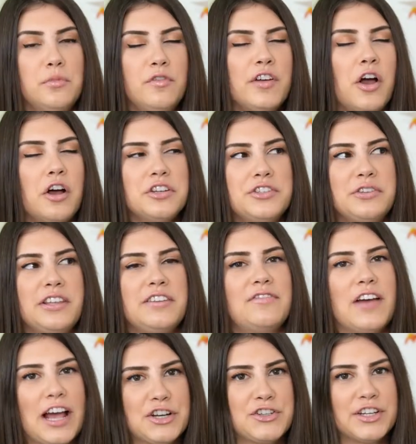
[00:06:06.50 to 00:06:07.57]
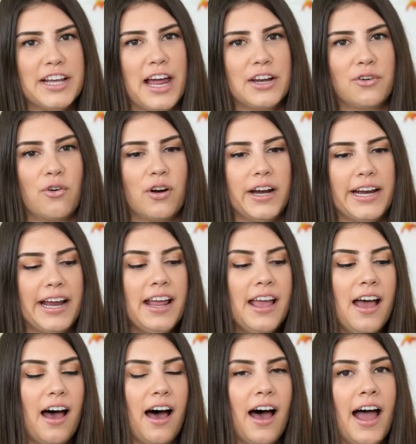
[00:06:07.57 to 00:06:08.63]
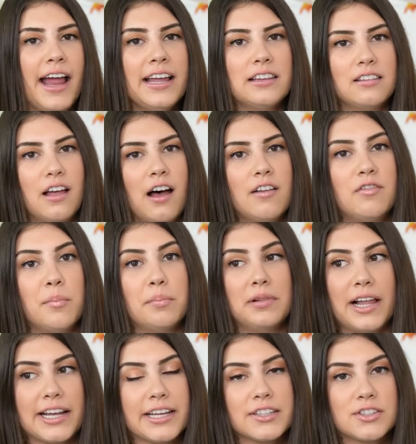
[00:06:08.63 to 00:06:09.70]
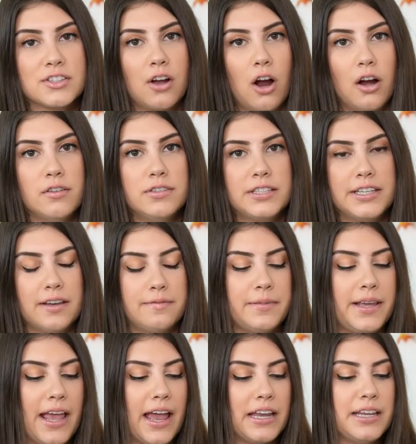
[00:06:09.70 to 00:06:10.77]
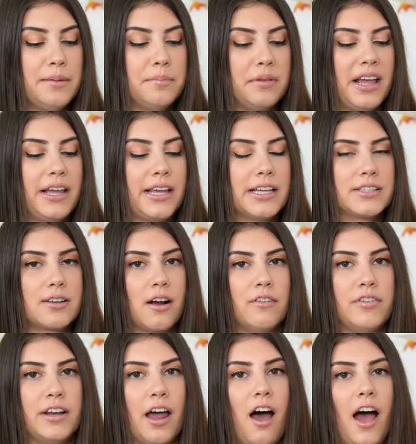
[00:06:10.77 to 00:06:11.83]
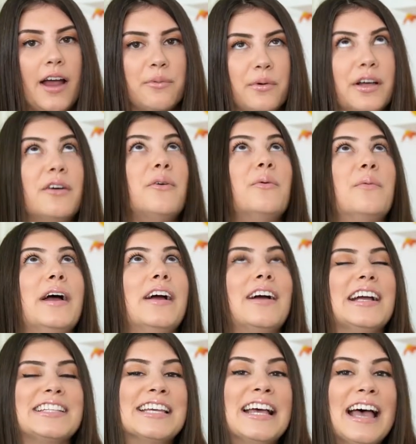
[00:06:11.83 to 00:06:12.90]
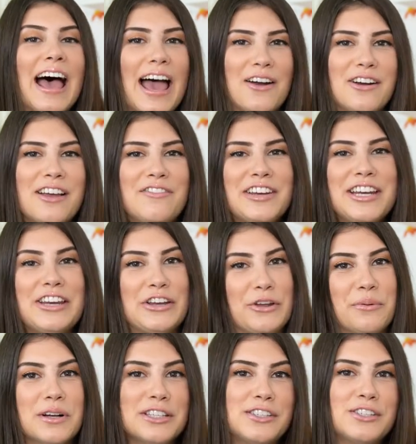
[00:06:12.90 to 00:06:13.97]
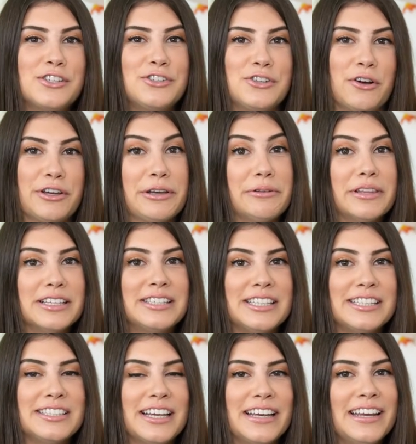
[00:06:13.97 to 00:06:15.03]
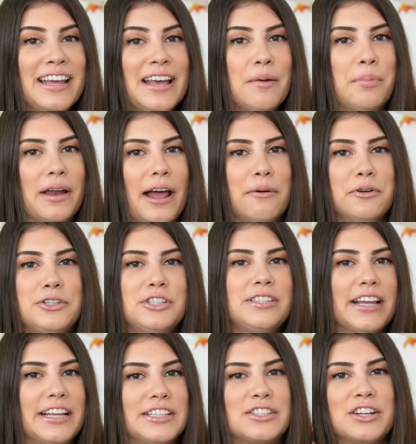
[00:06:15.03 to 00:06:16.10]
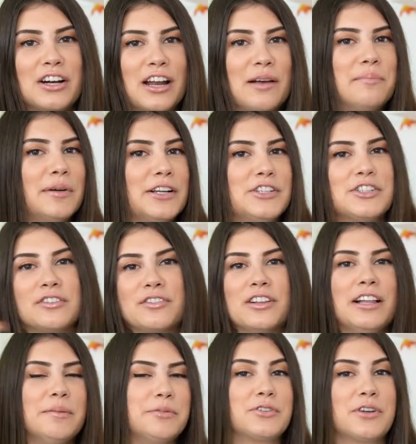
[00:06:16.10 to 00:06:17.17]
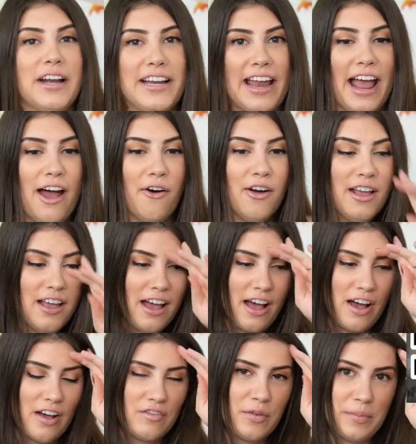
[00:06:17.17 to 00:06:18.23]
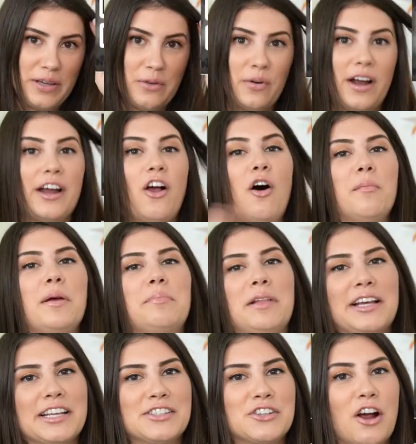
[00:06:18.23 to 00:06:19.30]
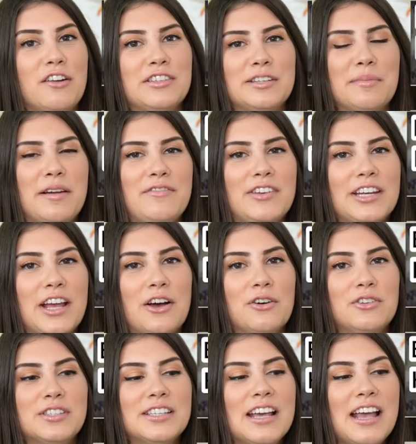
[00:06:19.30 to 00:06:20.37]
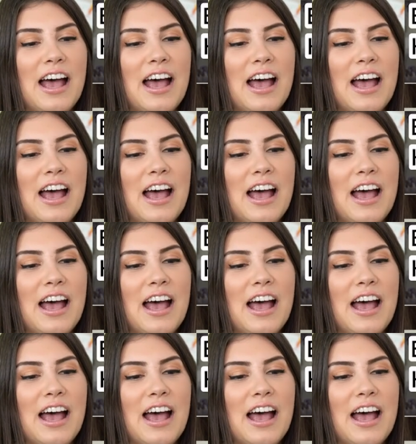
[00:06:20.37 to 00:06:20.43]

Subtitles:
Moving on to the fashion category, I love blanket scarves. Give me any blanket scarf and I will wear it. I don't have any new ones to show you this season, but I will just insert a bunch of clips right now of me wearing all my blanket scarves in my videos.